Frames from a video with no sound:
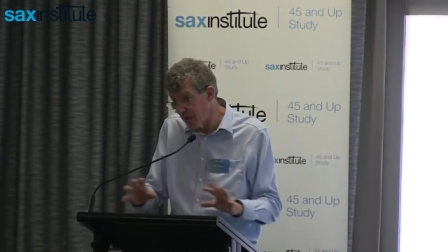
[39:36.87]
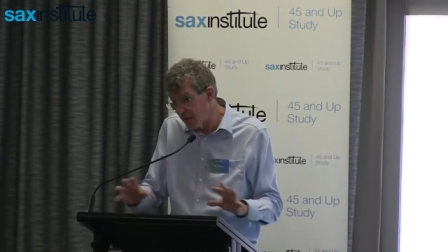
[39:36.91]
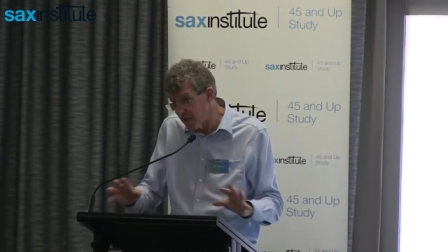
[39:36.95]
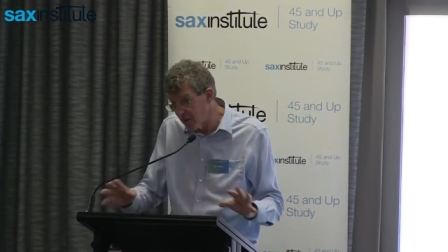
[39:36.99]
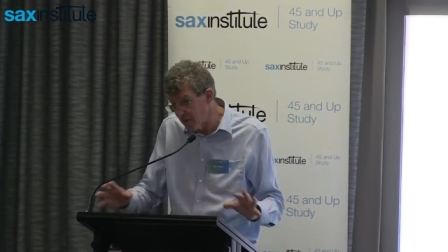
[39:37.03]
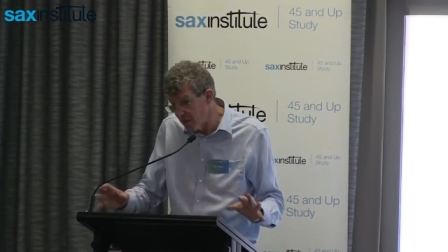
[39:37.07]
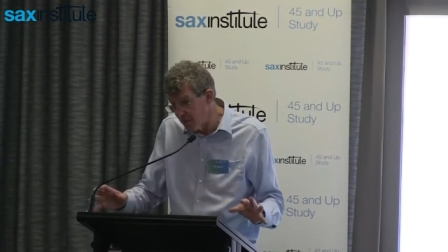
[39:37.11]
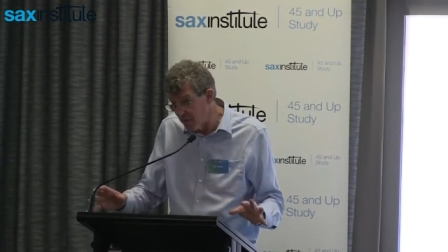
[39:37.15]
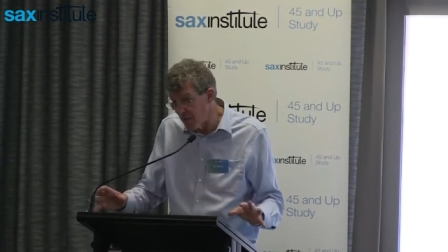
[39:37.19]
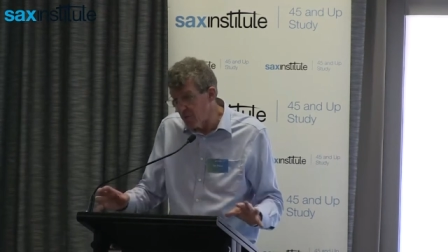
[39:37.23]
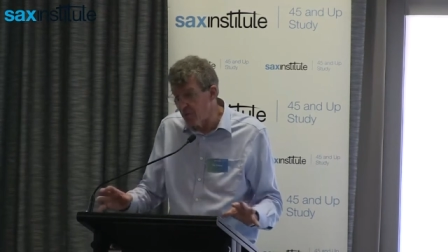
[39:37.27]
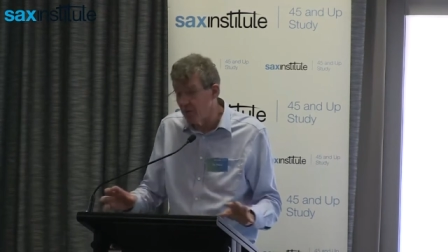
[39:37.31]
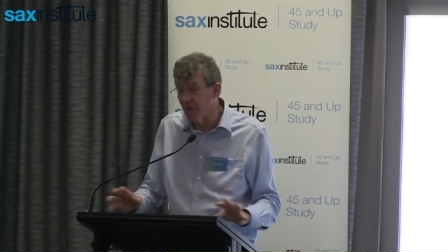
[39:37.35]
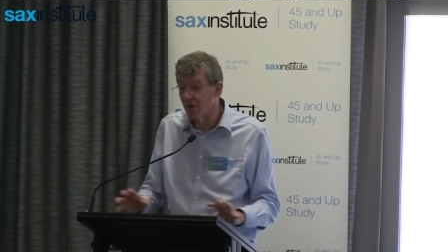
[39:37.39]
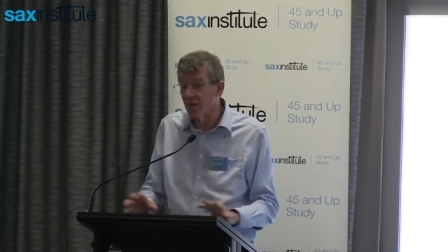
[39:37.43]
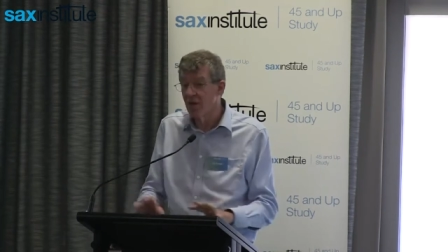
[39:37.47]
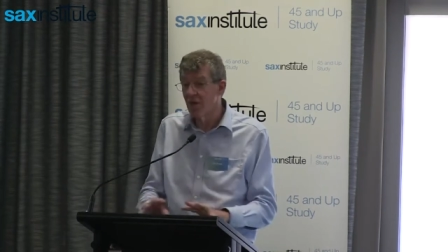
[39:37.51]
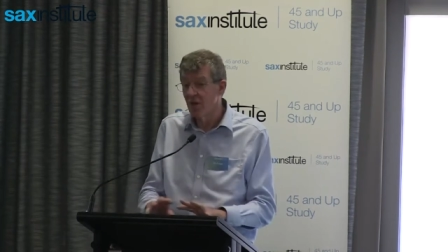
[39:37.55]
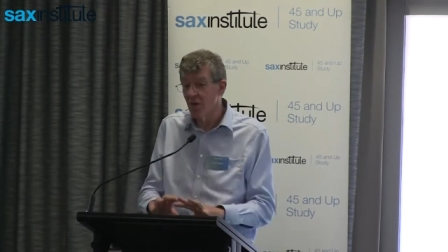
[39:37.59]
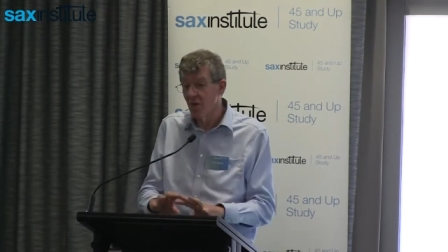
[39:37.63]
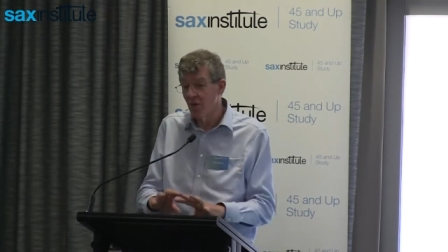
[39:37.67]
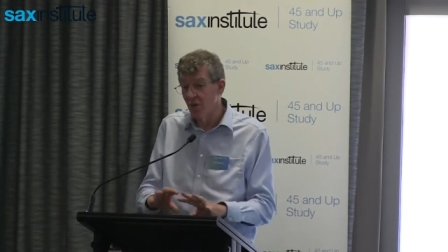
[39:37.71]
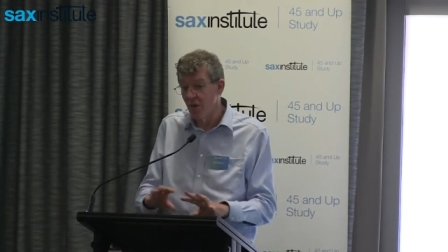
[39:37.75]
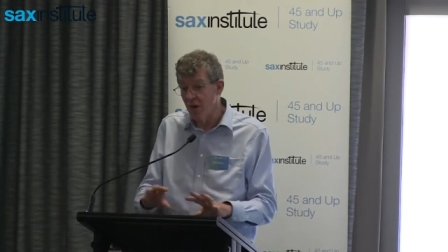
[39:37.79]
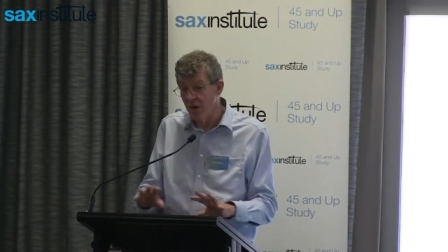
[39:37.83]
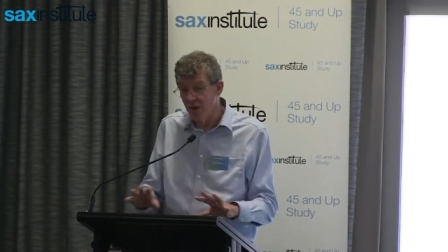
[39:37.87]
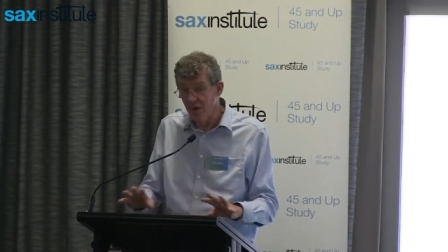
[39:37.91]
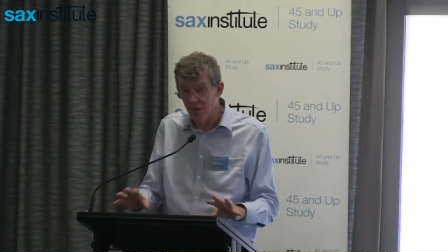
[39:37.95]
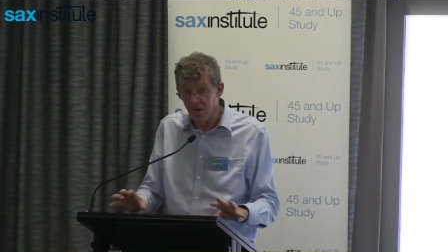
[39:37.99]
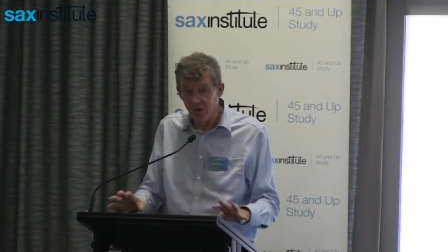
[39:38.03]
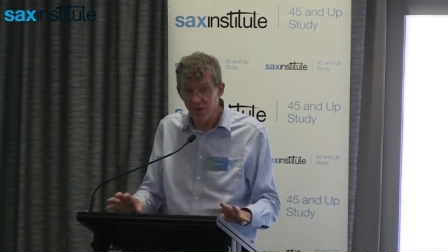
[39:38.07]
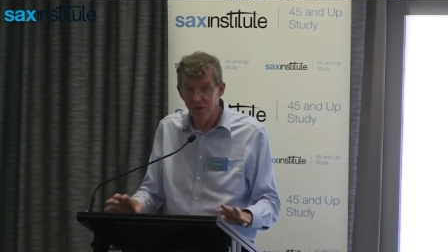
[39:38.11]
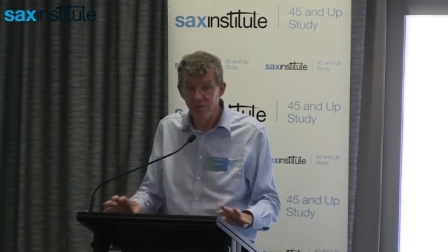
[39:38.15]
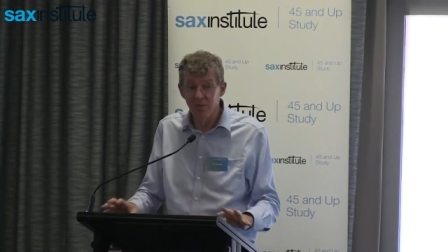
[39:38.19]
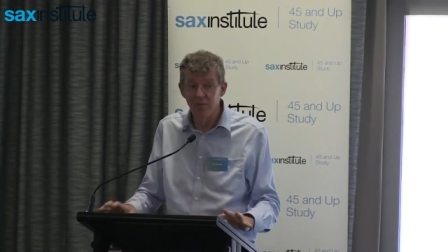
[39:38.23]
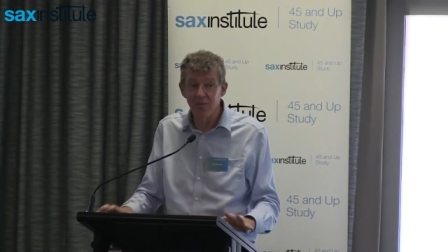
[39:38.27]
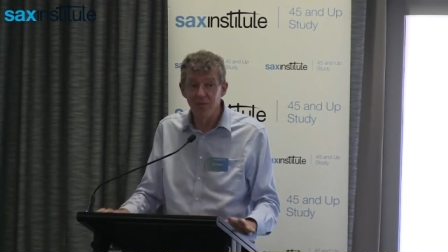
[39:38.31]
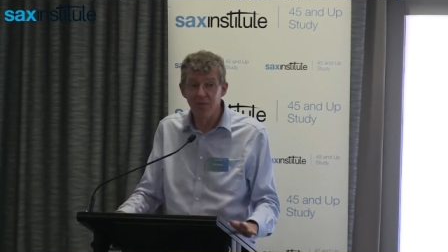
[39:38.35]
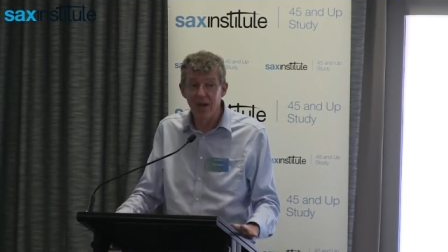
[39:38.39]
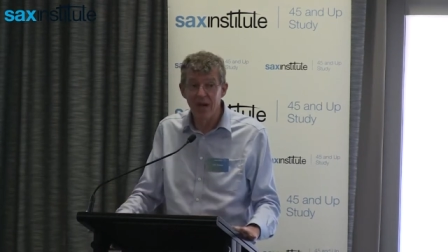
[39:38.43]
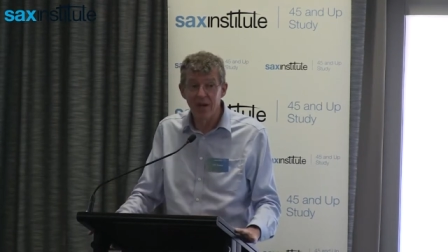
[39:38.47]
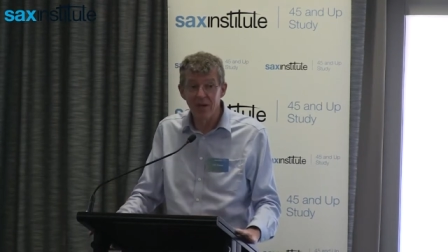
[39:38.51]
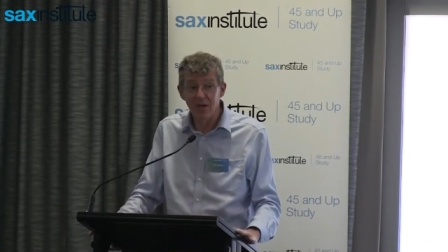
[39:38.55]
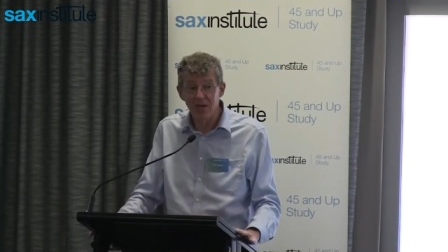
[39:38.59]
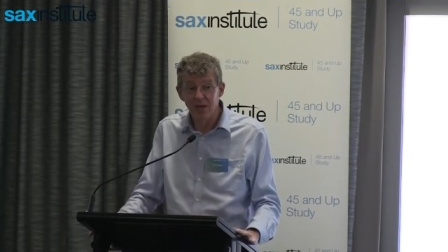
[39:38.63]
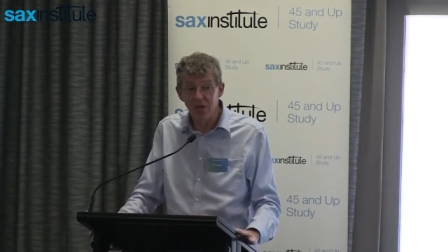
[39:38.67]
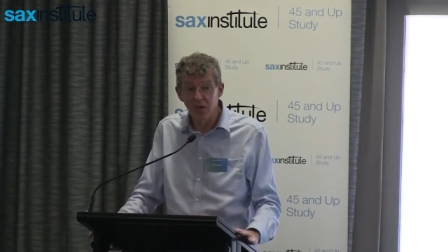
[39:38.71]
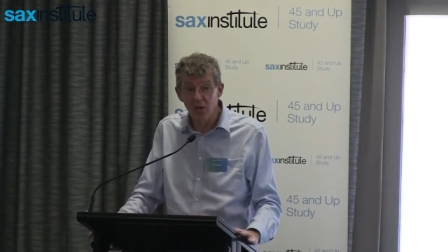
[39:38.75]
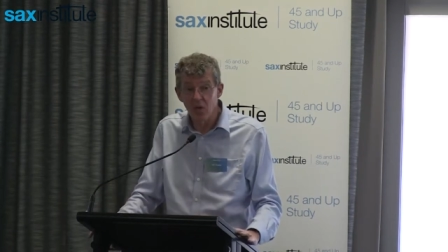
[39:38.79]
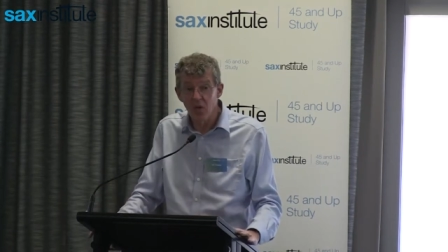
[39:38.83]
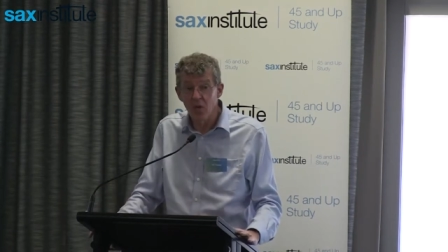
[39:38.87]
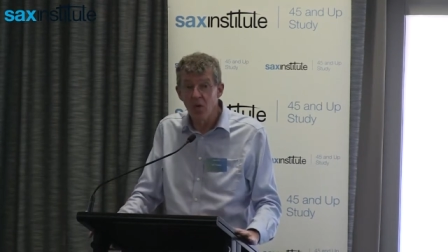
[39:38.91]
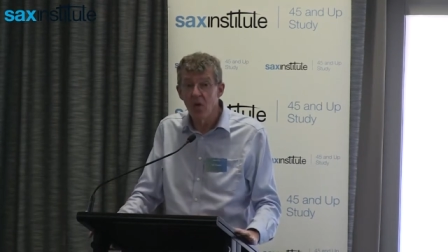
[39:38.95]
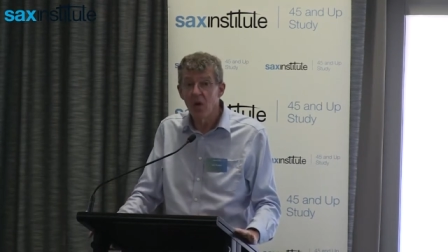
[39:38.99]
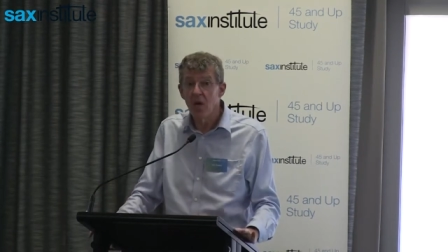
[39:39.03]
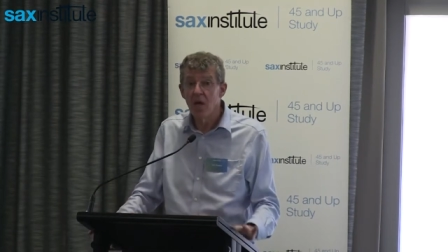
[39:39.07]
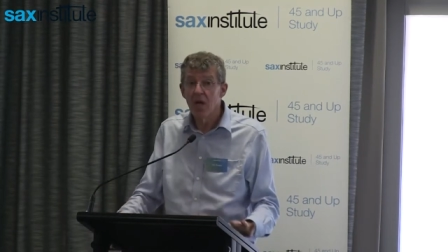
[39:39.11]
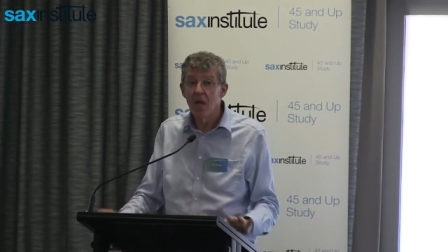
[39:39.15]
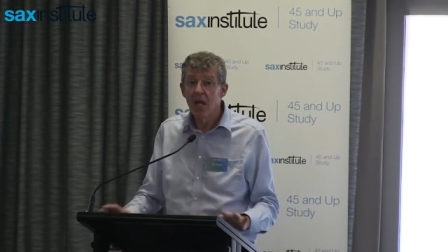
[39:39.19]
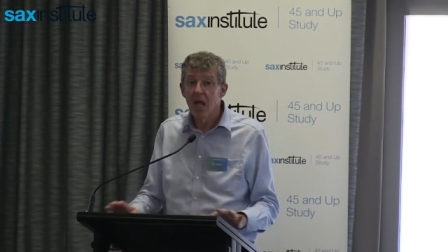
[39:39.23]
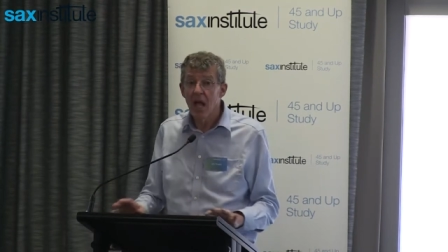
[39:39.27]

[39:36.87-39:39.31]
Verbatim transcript: distributed, where it's meant to go,